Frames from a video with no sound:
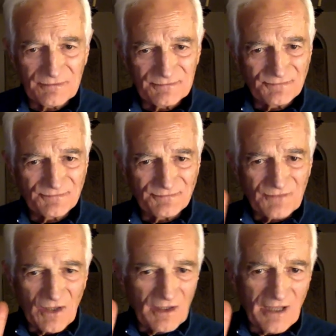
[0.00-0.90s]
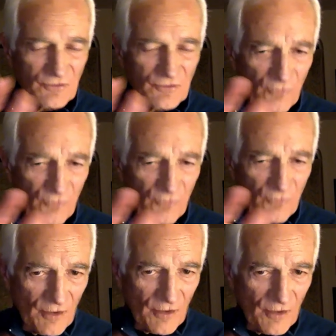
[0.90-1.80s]
Right. It has
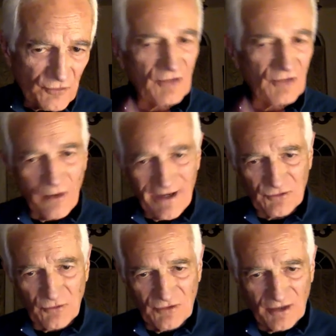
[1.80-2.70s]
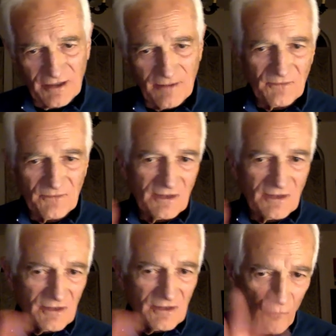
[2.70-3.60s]
four intrinsic, four extrinsic.
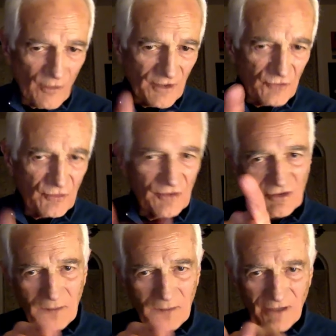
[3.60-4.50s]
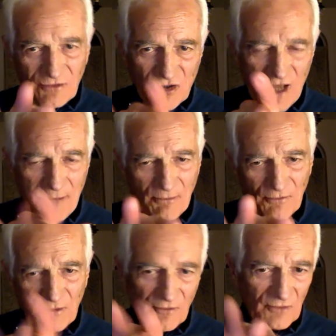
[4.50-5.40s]
The four intrinsic makes the shape of the
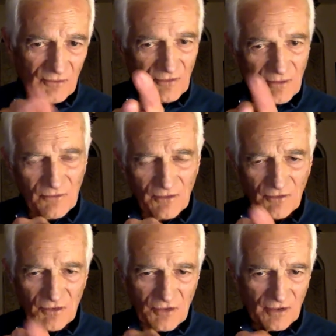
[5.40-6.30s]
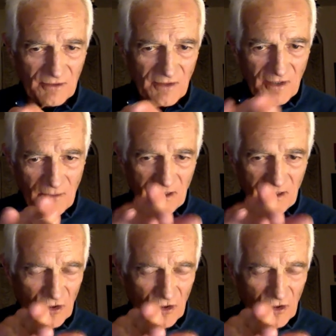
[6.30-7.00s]
of the of the of the tongue. Make right.